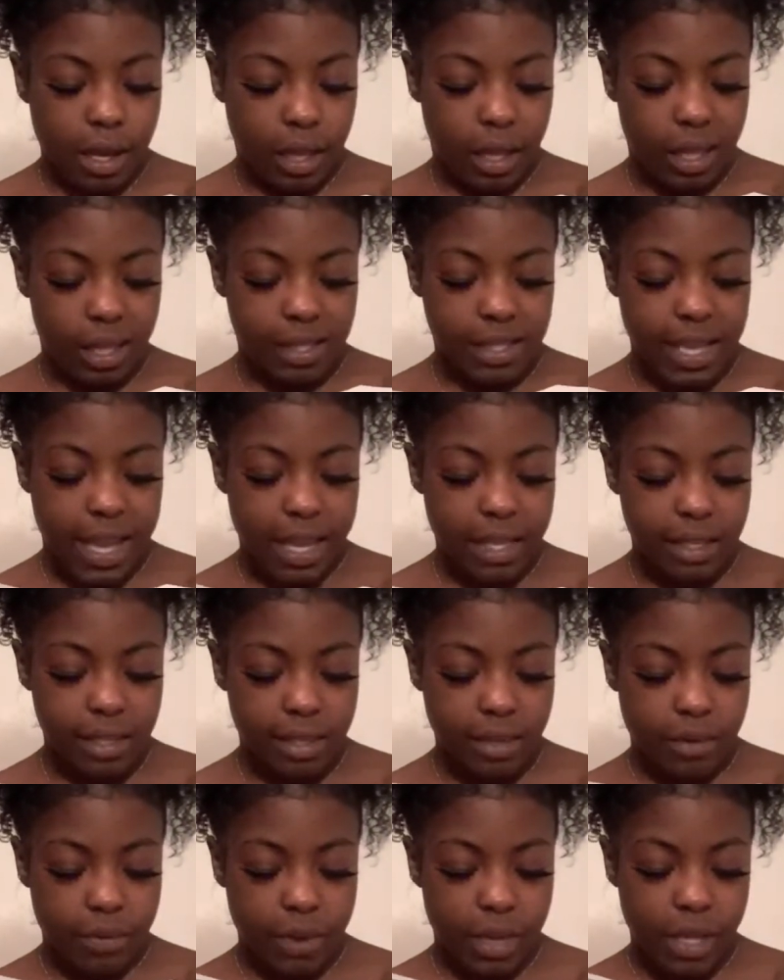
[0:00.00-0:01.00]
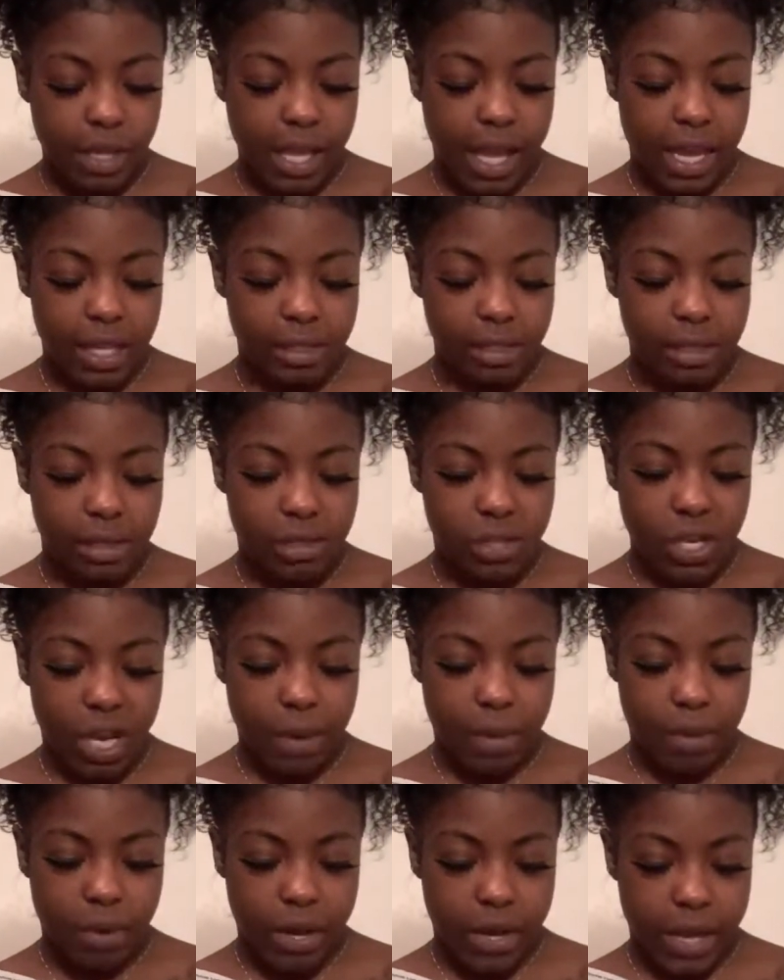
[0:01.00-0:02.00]
Attach the ring light to the
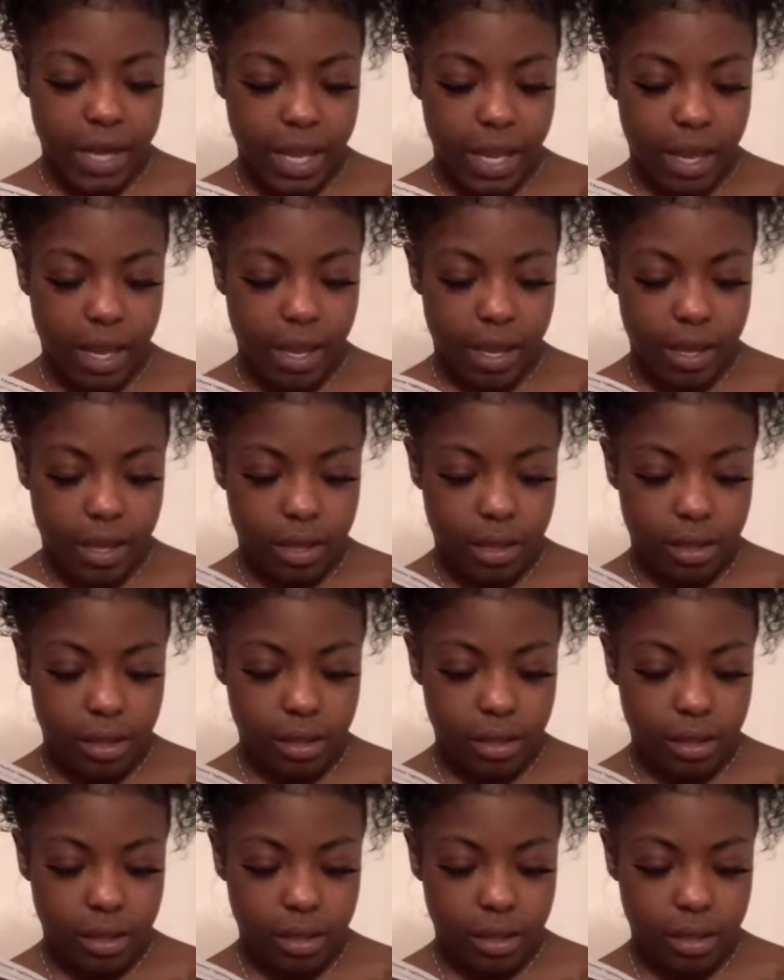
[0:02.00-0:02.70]
tripod head.